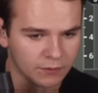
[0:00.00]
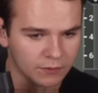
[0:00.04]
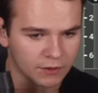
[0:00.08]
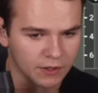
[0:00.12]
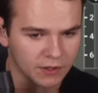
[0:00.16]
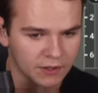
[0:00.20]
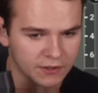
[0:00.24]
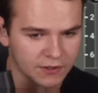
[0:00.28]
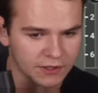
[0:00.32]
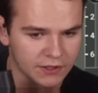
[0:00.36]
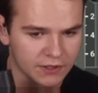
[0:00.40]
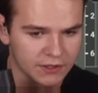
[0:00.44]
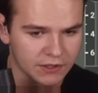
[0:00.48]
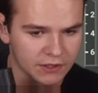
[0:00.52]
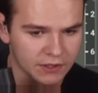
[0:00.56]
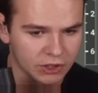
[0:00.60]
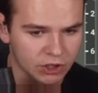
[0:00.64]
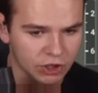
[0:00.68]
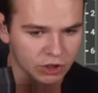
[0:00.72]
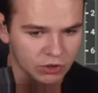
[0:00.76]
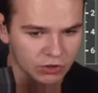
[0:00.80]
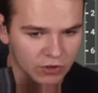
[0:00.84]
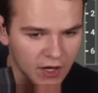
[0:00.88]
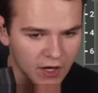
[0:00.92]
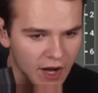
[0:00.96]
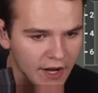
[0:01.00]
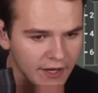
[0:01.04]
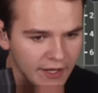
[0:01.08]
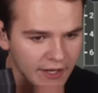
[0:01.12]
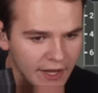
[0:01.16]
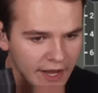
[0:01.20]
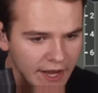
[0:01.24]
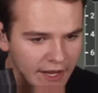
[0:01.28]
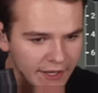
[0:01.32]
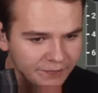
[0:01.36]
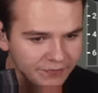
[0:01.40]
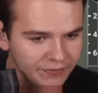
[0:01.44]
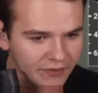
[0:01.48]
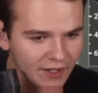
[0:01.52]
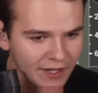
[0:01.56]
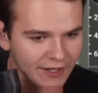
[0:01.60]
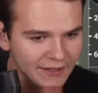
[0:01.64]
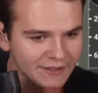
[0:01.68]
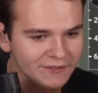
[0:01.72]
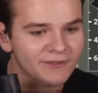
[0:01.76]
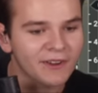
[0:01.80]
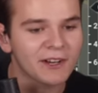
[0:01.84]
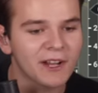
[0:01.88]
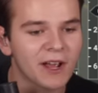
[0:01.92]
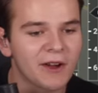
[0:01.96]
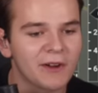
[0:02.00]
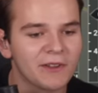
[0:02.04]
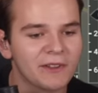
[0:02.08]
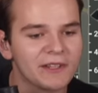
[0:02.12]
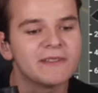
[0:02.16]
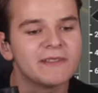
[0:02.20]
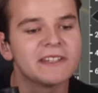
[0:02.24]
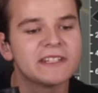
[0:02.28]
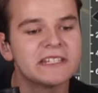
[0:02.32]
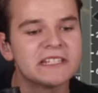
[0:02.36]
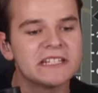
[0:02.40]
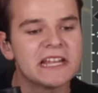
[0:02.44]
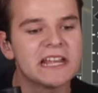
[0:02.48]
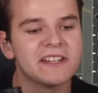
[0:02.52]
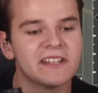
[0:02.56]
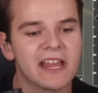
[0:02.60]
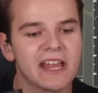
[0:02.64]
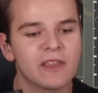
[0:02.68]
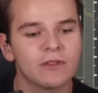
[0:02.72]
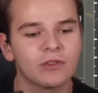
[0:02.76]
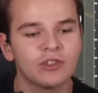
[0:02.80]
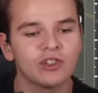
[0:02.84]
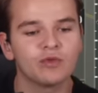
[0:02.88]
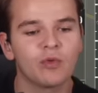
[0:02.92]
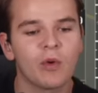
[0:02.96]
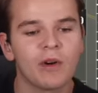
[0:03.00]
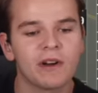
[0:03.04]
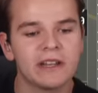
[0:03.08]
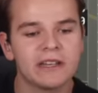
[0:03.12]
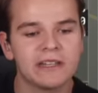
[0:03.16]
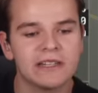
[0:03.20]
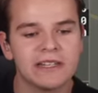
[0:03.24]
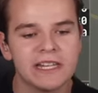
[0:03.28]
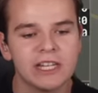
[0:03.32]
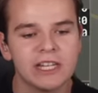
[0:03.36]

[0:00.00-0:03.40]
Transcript: Come on here, try it. It's funny how it even says A320